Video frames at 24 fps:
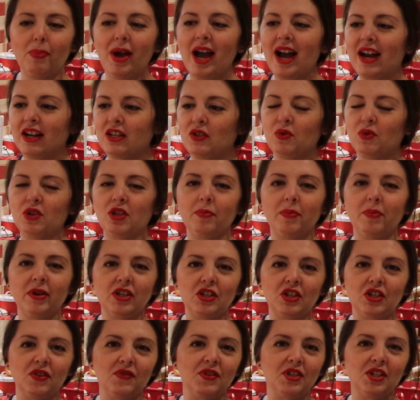packed with a
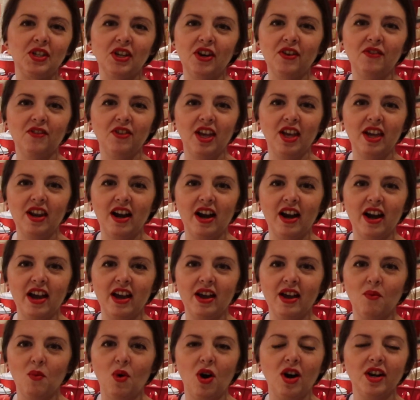bunch of stuff that
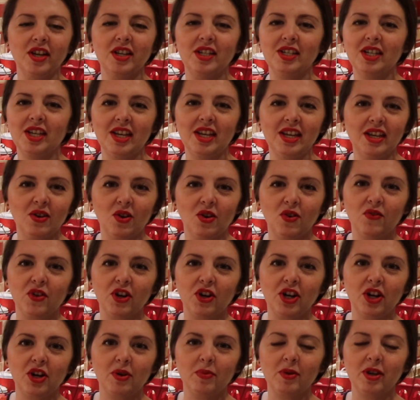I wanted to eat over here,